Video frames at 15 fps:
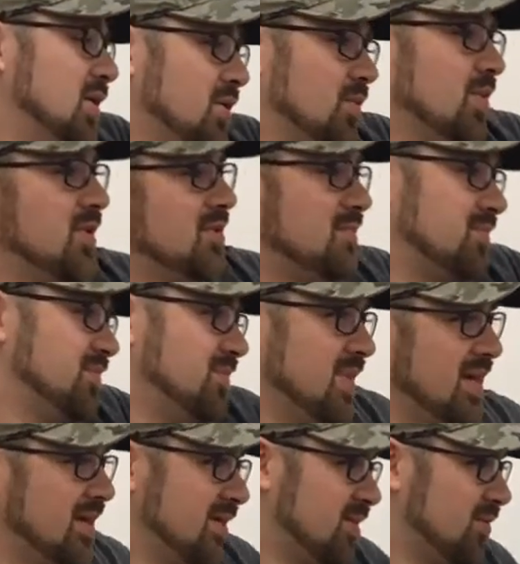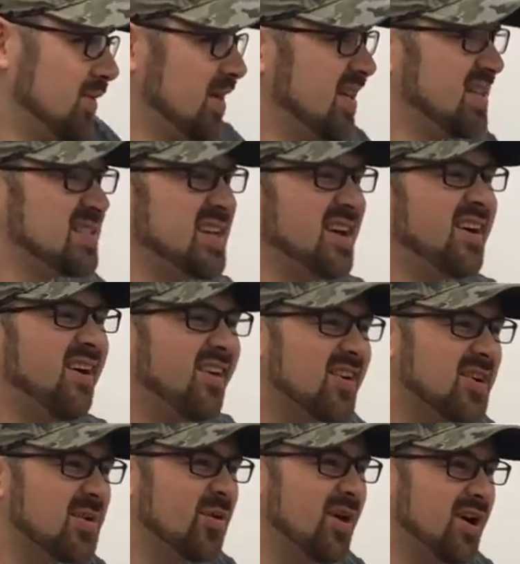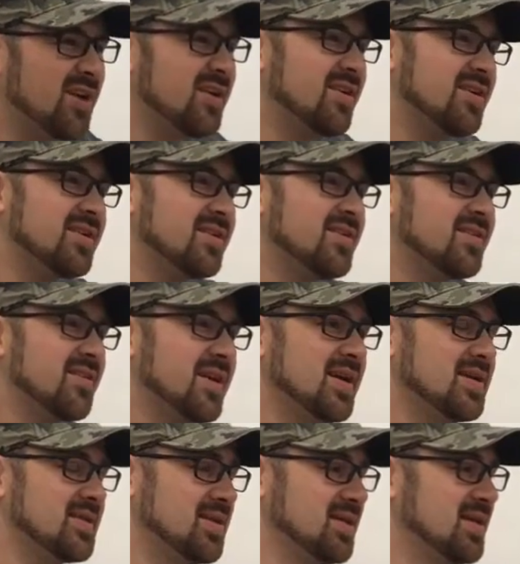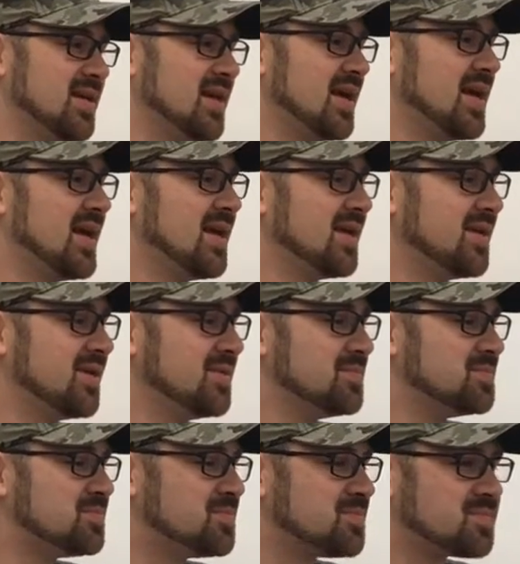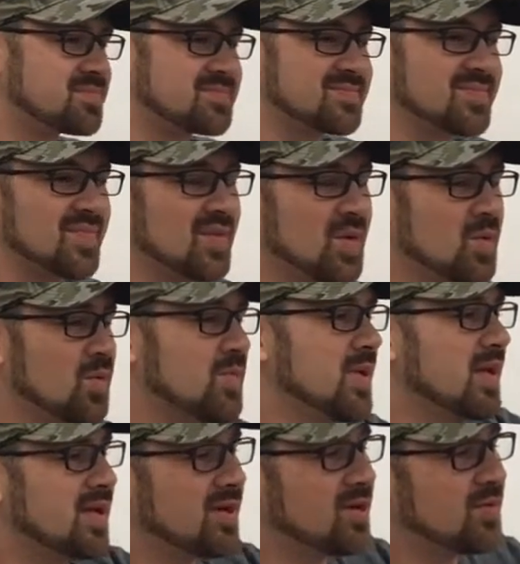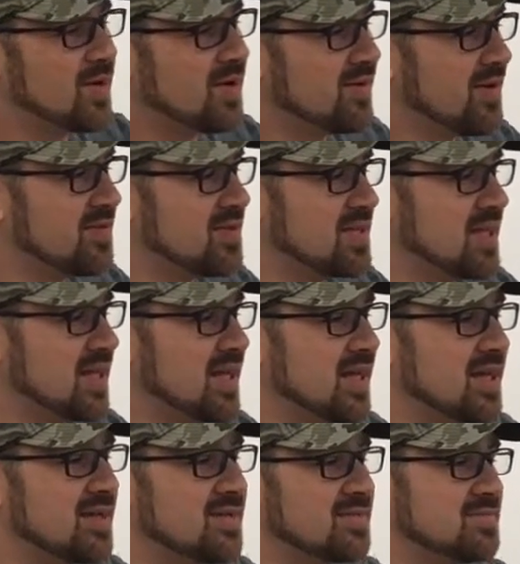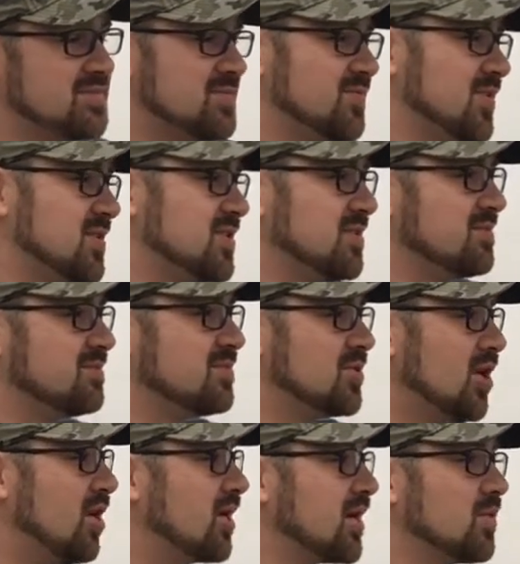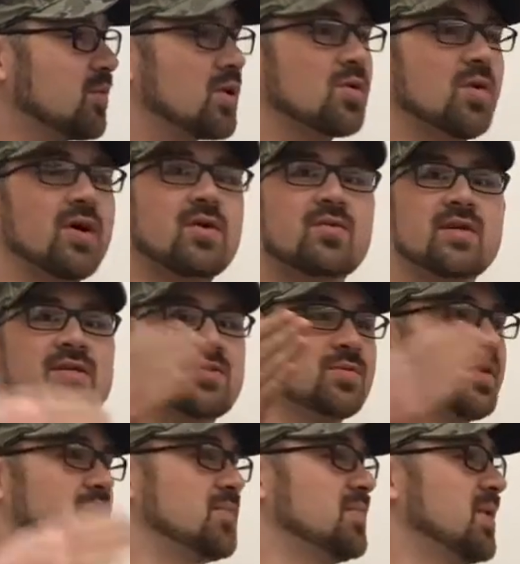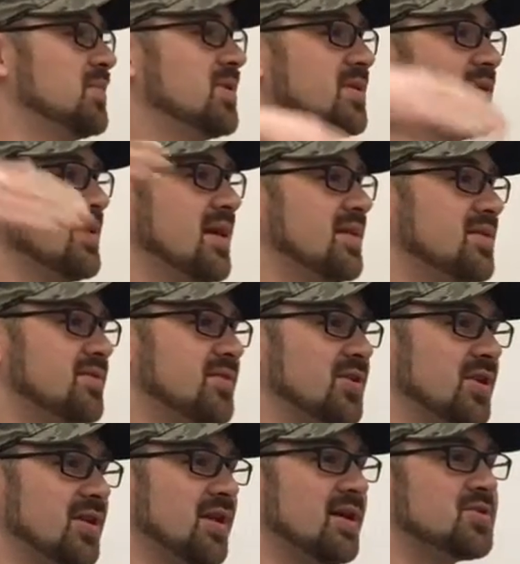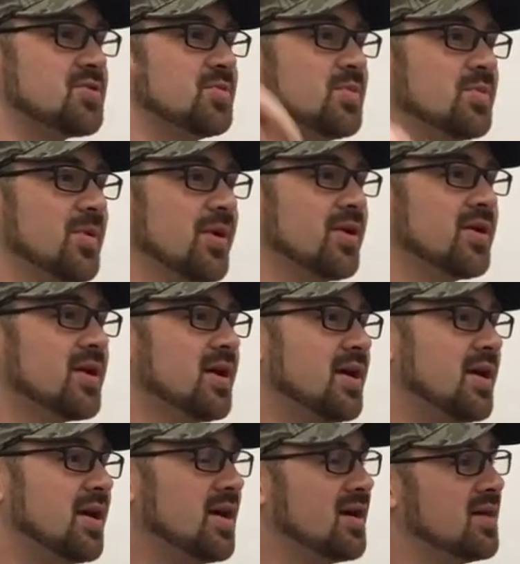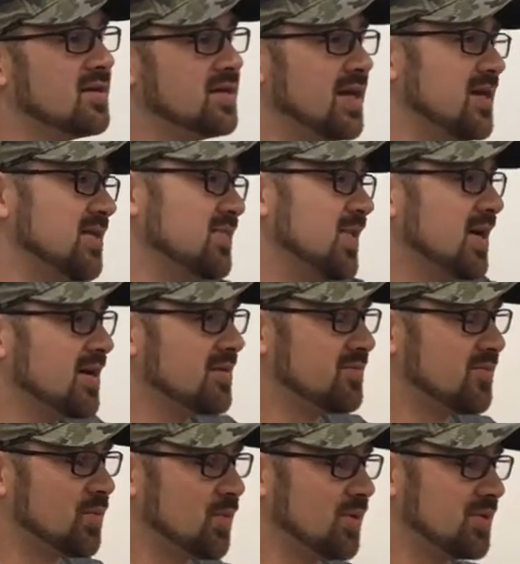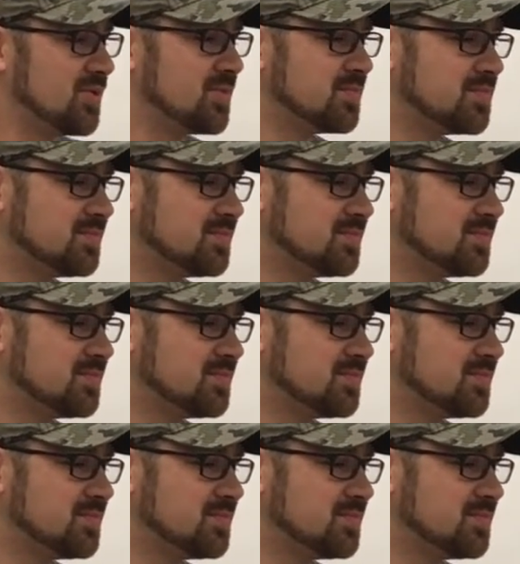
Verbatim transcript: We're making our way. It's kind of hard to walk on, right? And we're making our way around the lake, fishing, talking. We're quite a ways away, maybe the length of your classroom apart, yelling back and forth,